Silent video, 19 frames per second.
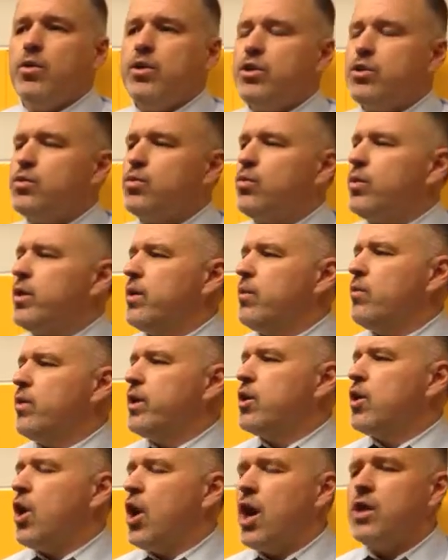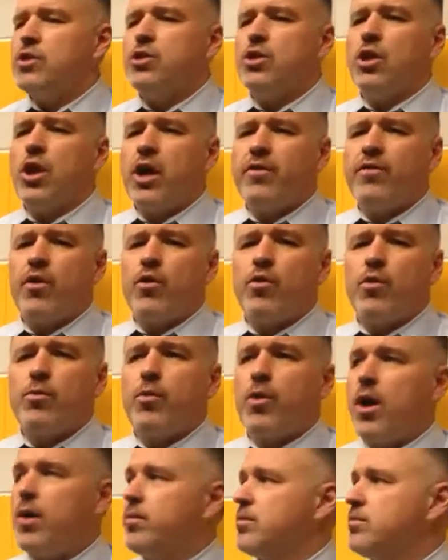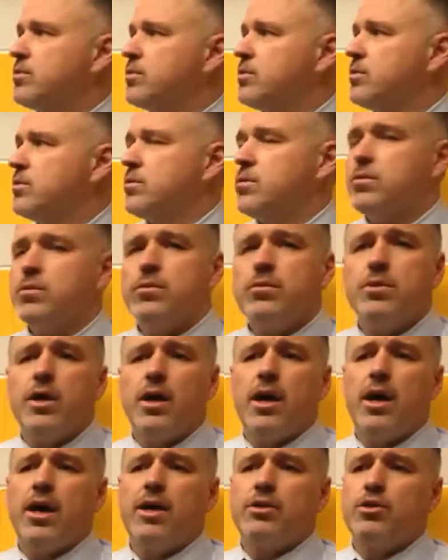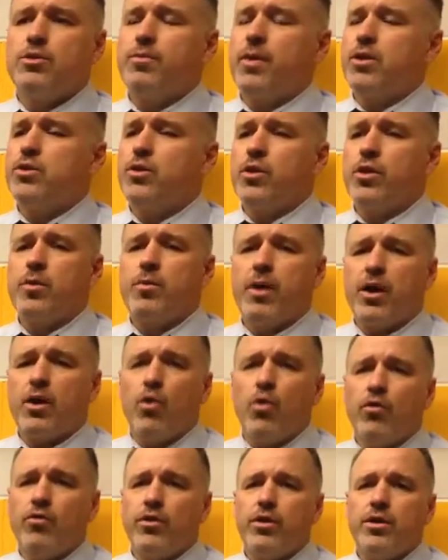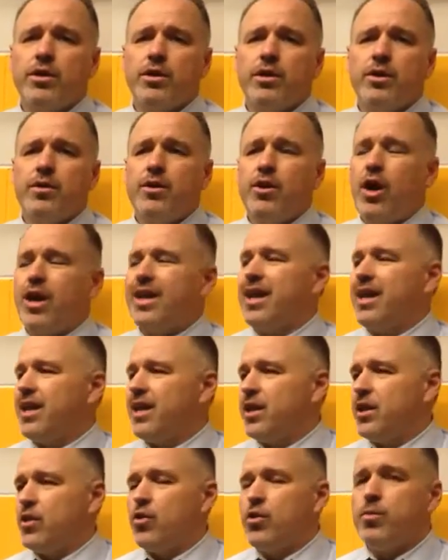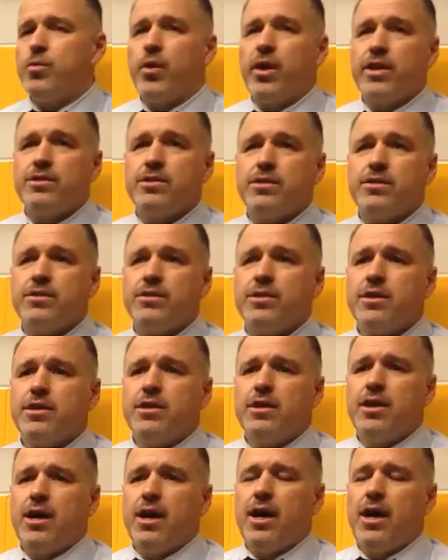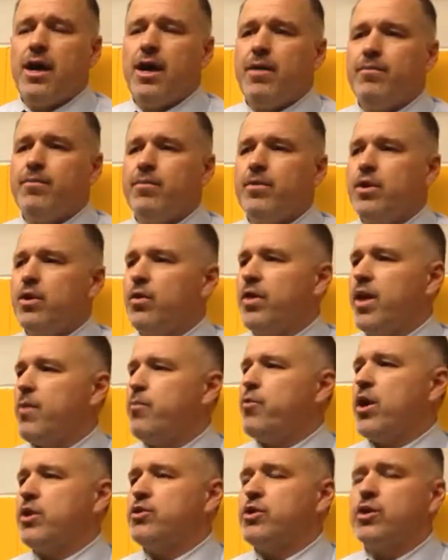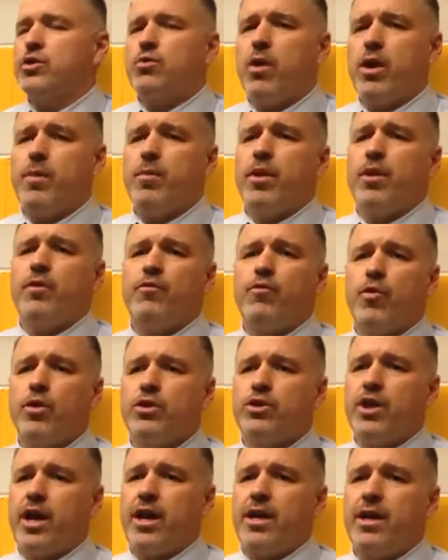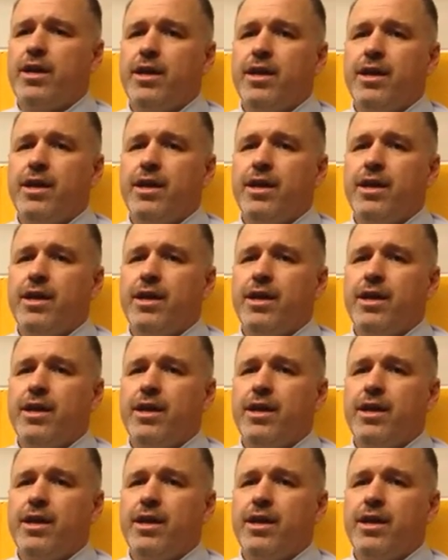we just, we, we caused a lot of our own problems uh, just by turning the puck over, not getting it in good places. Um, you know, they pressured us quite a bit on the forecheck,